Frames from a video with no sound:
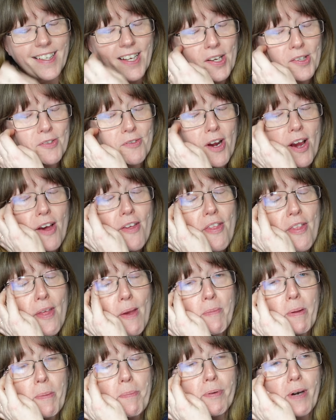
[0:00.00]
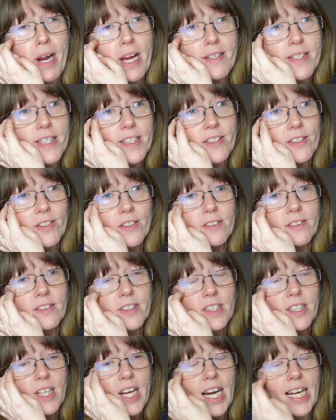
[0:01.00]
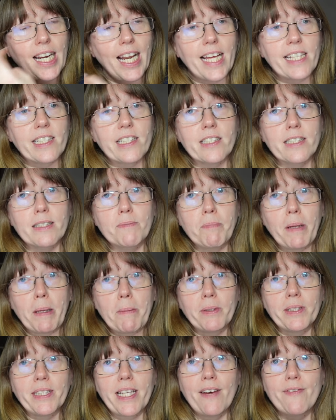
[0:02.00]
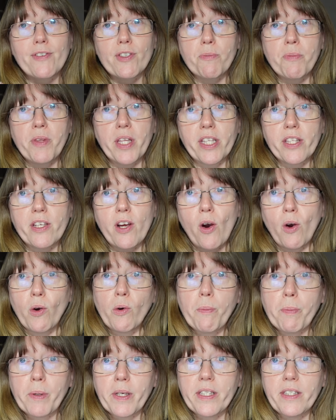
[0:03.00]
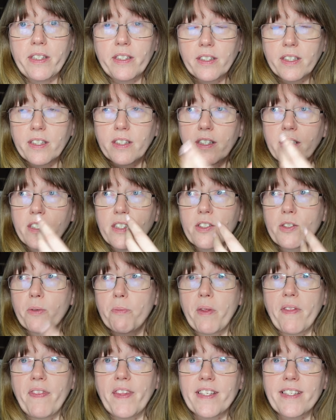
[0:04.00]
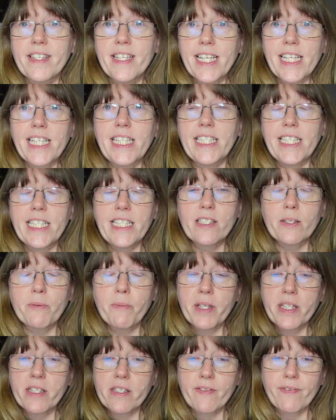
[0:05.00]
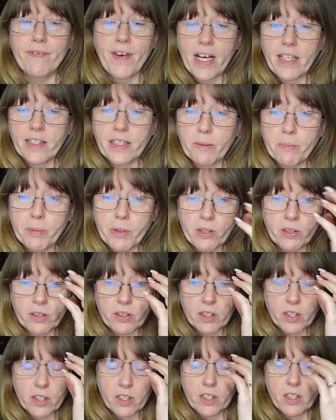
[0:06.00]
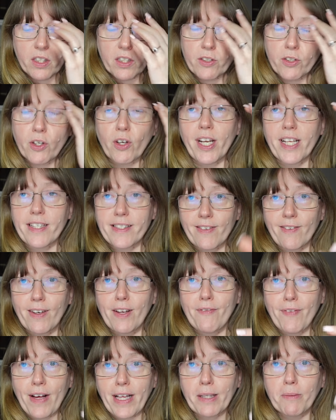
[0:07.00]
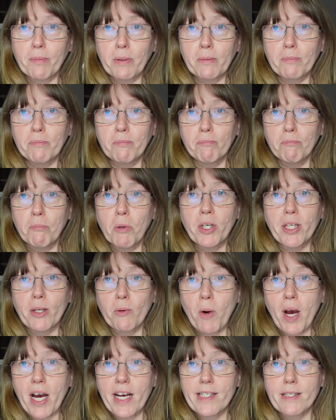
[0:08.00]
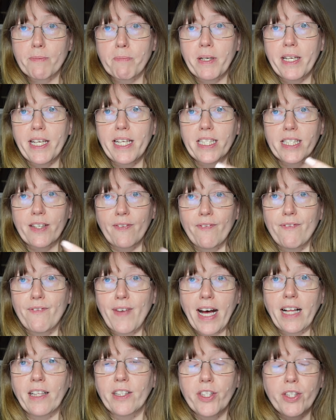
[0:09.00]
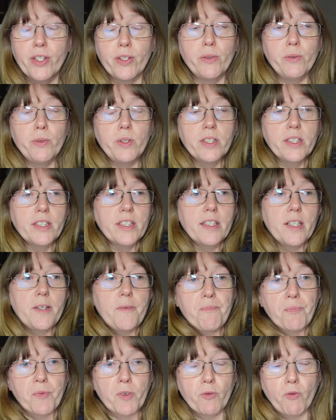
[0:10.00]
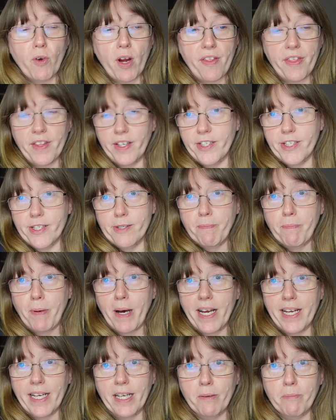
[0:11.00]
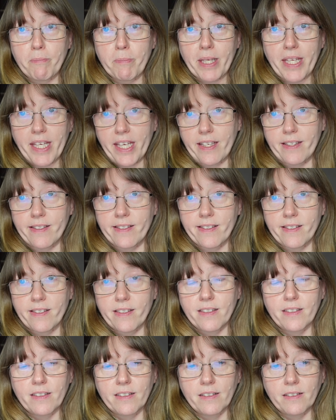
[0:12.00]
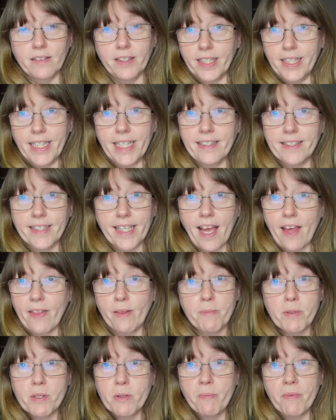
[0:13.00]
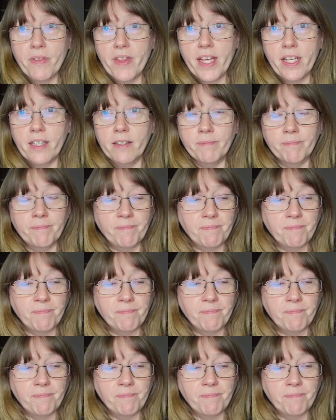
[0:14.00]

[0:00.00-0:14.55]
I'd rather they be practical. I'd like people to have something to open, something that's needed, something that's valuable. Not necessarily valuable money-wise, but it's a value rather than just buying it because you need to get them something.